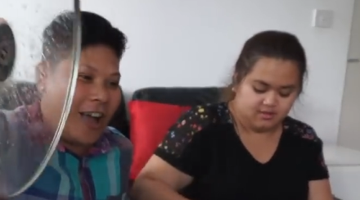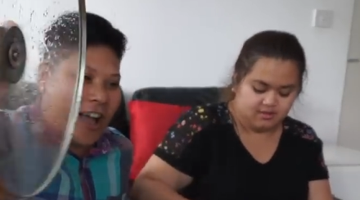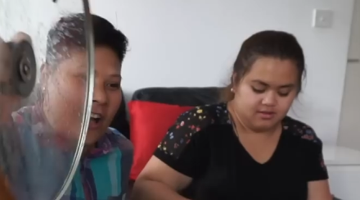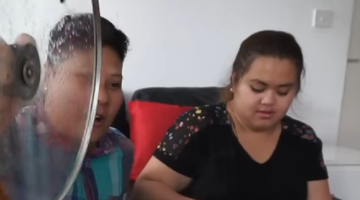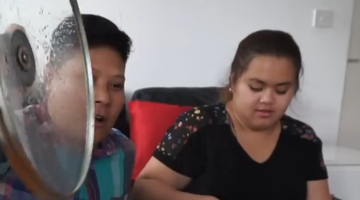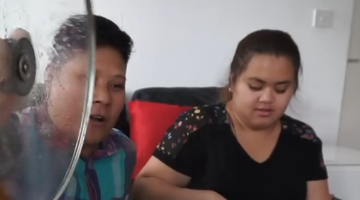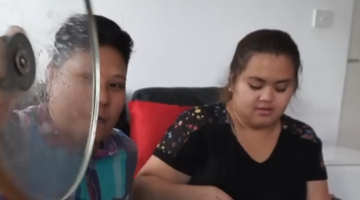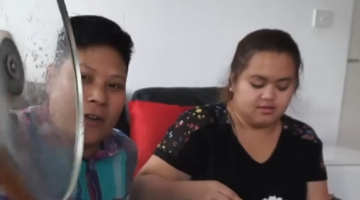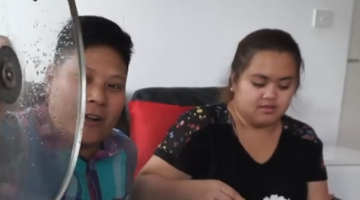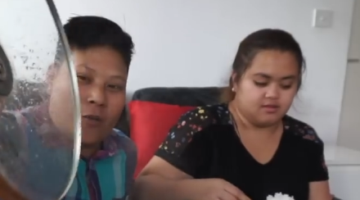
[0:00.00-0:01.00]

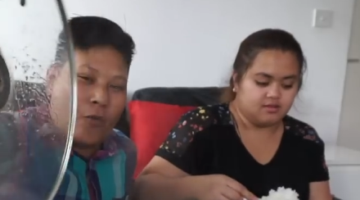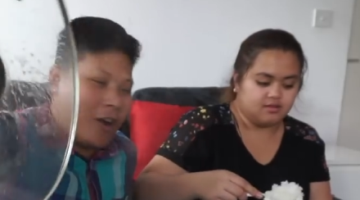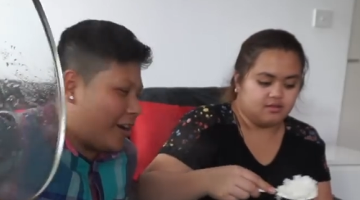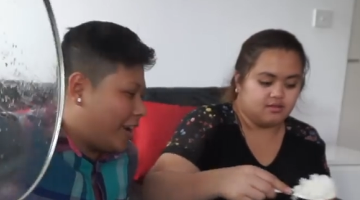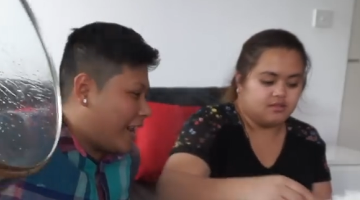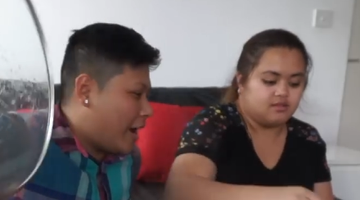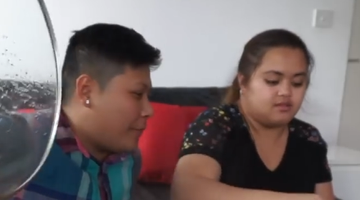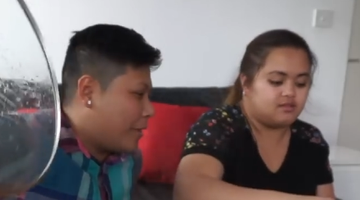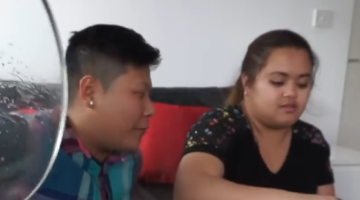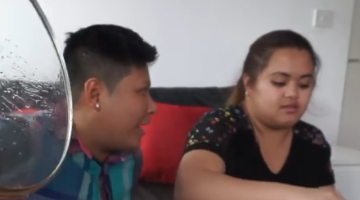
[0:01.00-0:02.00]
Speaker 1: have uh, one
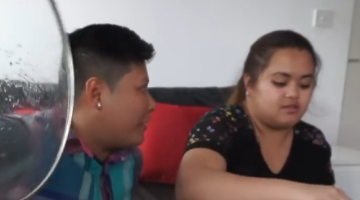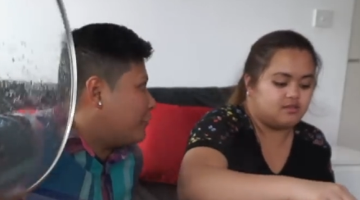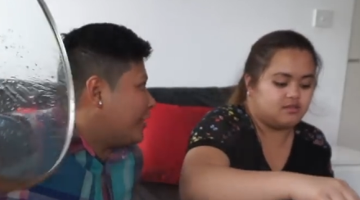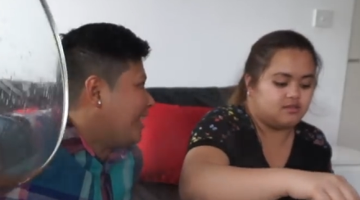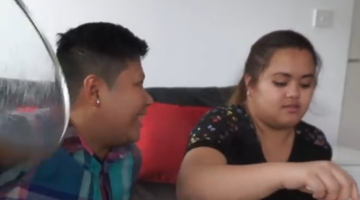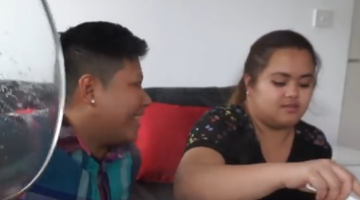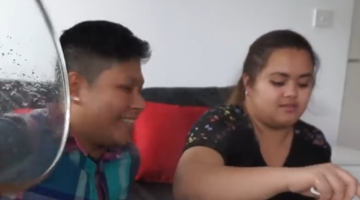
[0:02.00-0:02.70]
happy wifey.